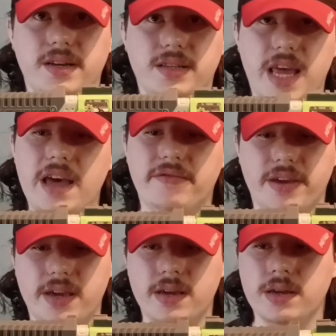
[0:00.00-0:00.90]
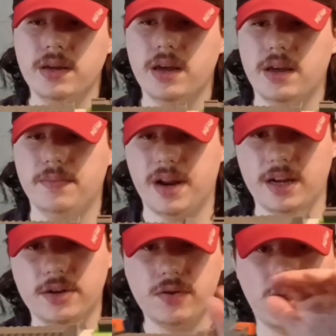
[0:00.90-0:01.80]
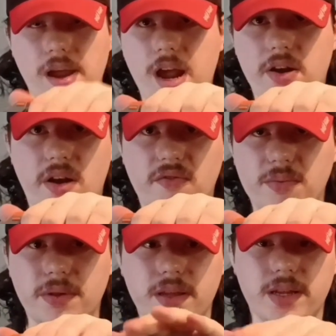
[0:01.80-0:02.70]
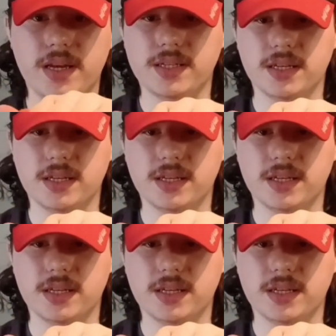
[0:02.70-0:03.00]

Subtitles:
it's heavy. But I do like how comfortable it is.